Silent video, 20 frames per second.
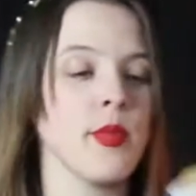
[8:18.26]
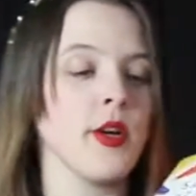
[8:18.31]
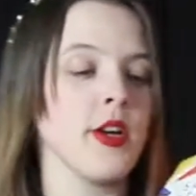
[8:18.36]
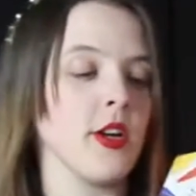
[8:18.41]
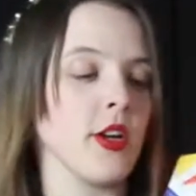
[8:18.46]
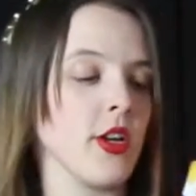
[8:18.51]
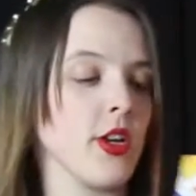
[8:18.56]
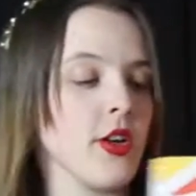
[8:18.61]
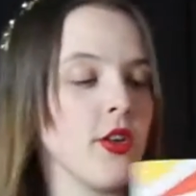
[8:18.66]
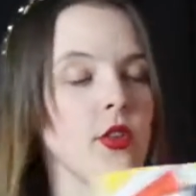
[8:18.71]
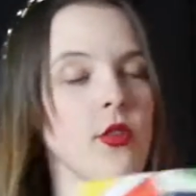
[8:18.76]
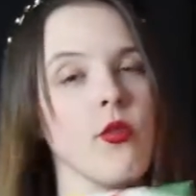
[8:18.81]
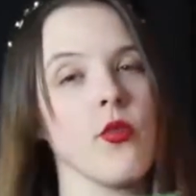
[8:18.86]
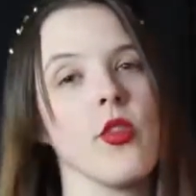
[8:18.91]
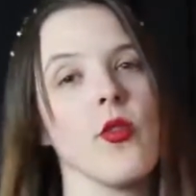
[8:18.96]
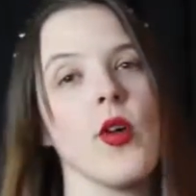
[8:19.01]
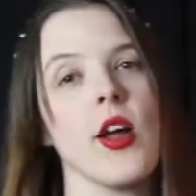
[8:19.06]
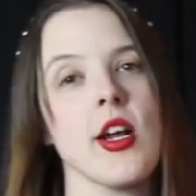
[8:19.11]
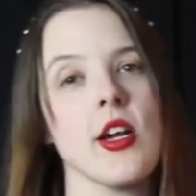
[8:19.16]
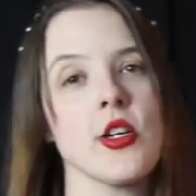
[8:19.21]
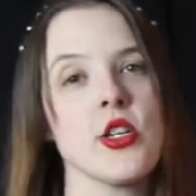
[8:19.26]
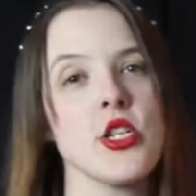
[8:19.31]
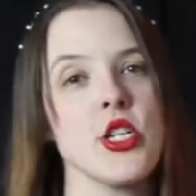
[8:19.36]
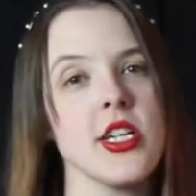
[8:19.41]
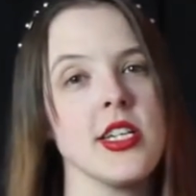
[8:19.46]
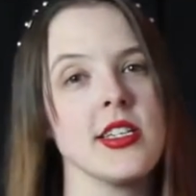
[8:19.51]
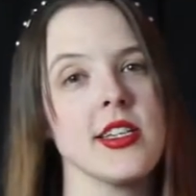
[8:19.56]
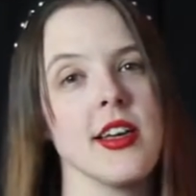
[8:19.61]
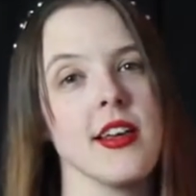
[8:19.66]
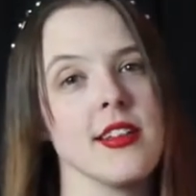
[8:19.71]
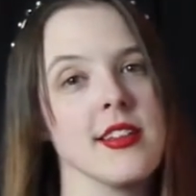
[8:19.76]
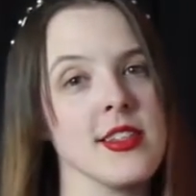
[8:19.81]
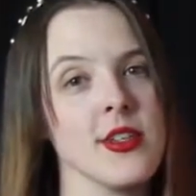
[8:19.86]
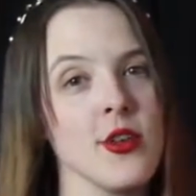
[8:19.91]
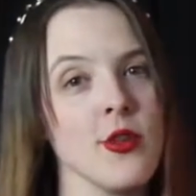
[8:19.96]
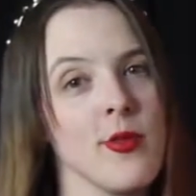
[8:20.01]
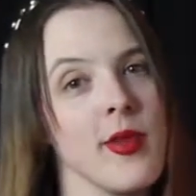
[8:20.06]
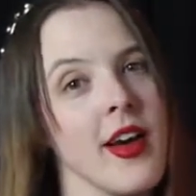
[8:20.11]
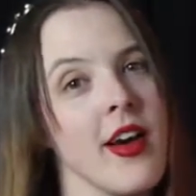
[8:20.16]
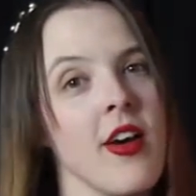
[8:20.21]
book where she tells you
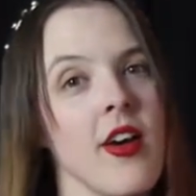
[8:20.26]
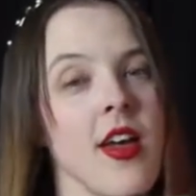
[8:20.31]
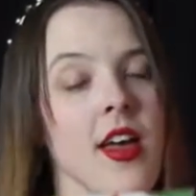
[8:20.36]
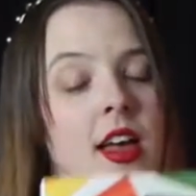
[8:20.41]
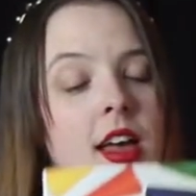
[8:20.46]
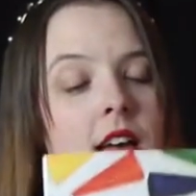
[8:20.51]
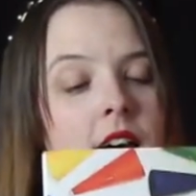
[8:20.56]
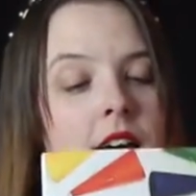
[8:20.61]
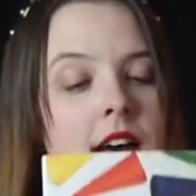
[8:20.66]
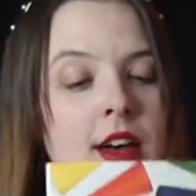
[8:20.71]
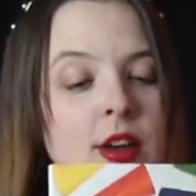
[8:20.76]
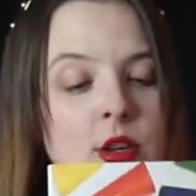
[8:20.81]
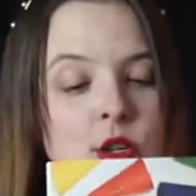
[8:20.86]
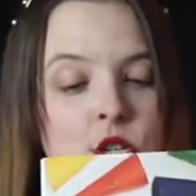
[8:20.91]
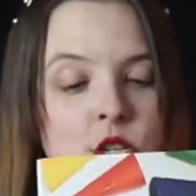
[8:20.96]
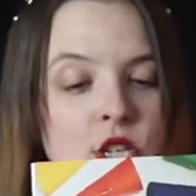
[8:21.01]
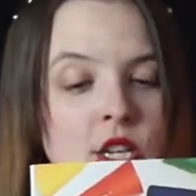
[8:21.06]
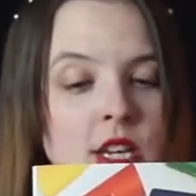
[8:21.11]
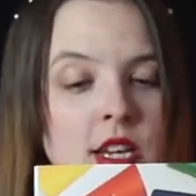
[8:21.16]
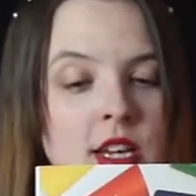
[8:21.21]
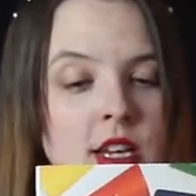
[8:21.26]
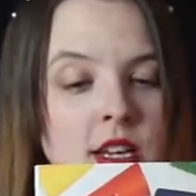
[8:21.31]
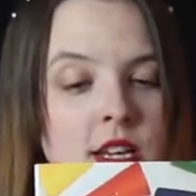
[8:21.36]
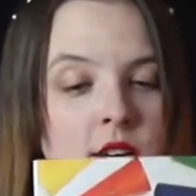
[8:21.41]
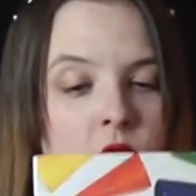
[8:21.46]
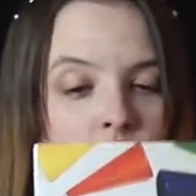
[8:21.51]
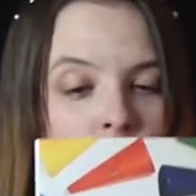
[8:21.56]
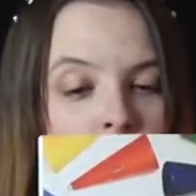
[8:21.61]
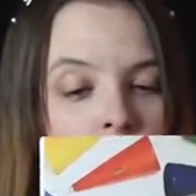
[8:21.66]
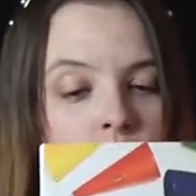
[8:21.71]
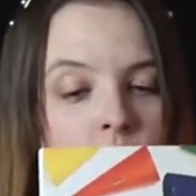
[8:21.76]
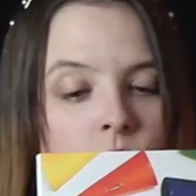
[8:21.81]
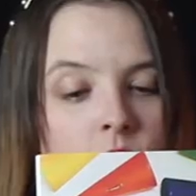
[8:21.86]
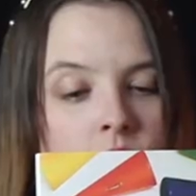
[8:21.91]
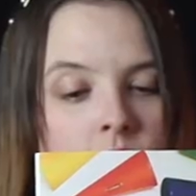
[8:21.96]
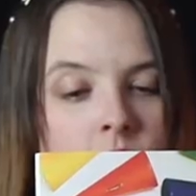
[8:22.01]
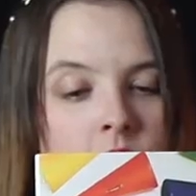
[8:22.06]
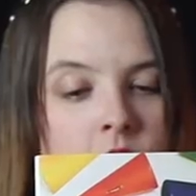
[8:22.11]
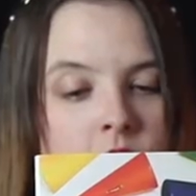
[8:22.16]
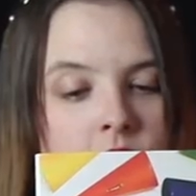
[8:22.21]
about how she wrote
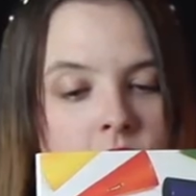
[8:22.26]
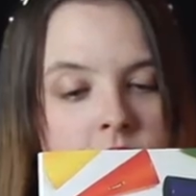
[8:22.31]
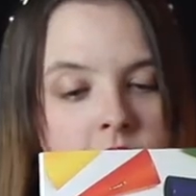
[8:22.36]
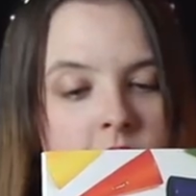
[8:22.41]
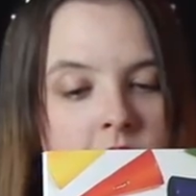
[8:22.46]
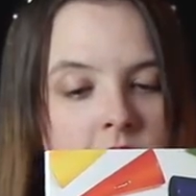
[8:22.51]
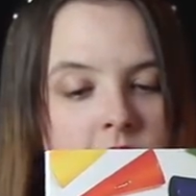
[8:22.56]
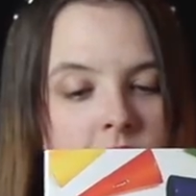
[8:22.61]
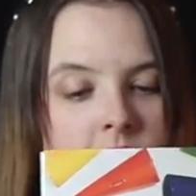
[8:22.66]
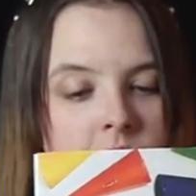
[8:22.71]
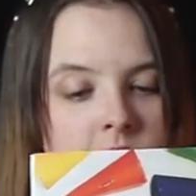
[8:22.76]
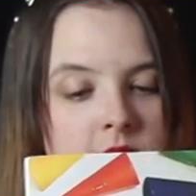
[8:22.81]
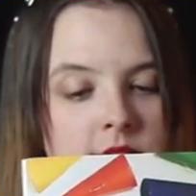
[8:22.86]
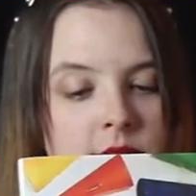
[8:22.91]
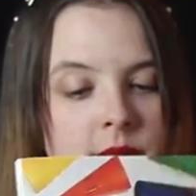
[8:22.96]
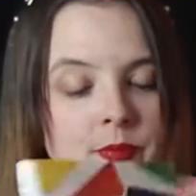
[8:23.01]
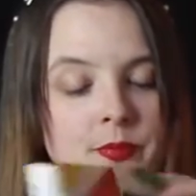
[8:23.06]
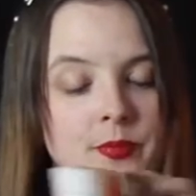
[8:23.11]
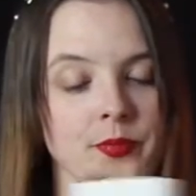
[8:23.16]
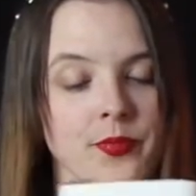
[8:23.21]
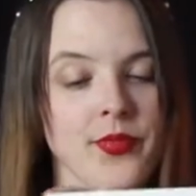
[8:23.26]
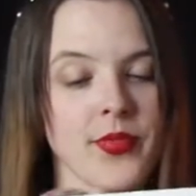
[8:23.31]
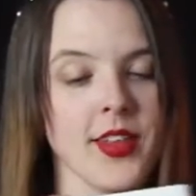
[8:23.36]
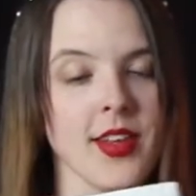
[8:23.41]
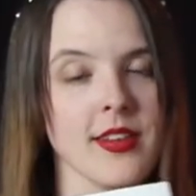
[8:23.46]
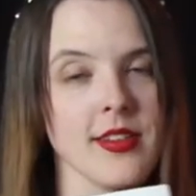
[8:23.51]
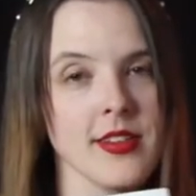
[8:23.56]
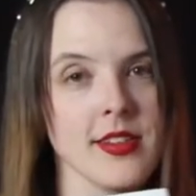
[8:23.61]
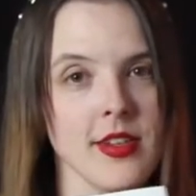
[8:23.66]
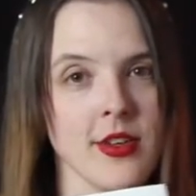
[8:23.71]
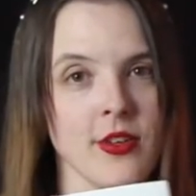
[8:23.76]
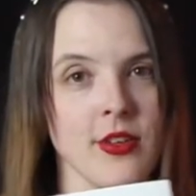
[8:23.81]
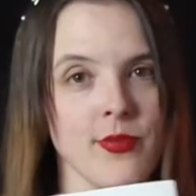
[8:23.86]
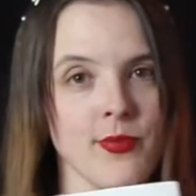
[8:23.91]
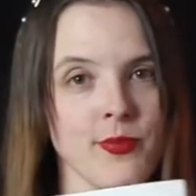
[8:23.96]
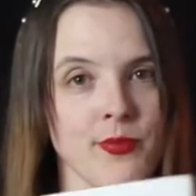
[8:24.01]
all of her songs. So